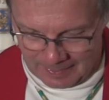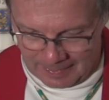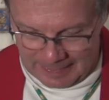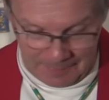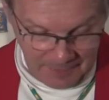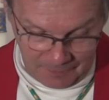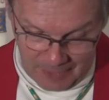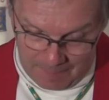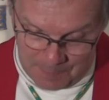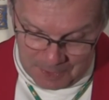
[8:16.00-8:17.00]
even if
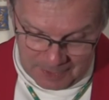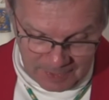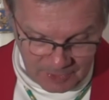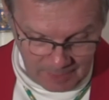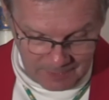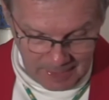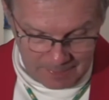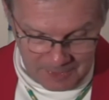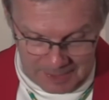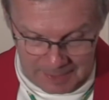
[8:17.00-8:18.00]
that beauty is
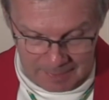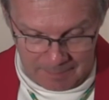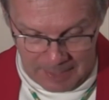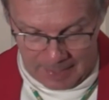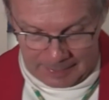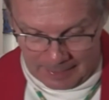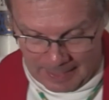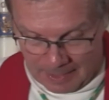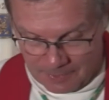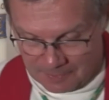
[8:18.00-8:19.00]
sometimes hidden beyond
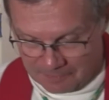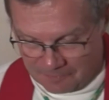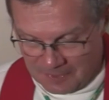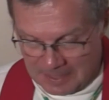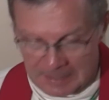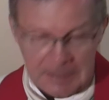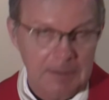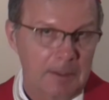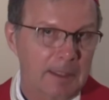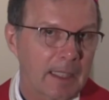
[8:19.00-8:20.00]
layers of
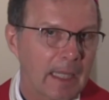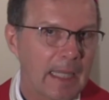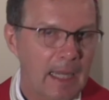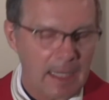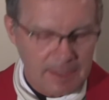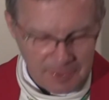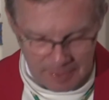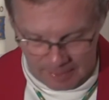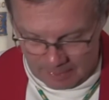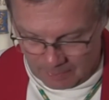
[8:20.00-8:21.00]
fear or chaos
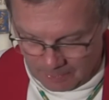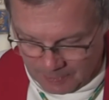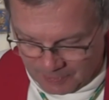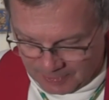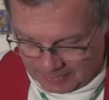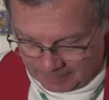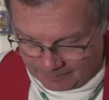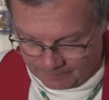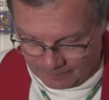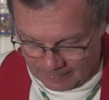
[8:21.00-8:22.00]
or
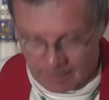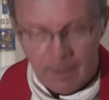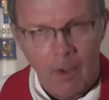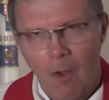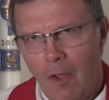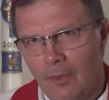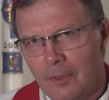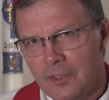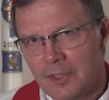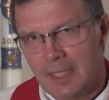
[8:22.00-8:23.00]
sin, all
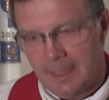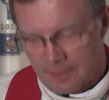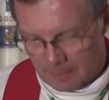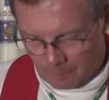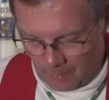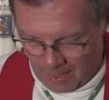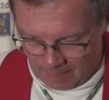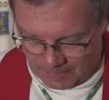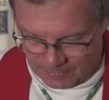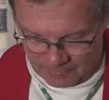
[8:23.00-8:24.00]
those things that
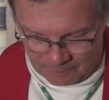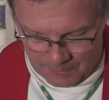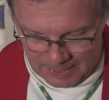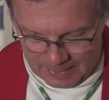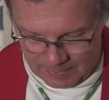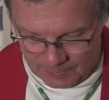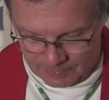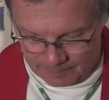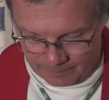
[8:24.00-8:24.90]
rob us of peace.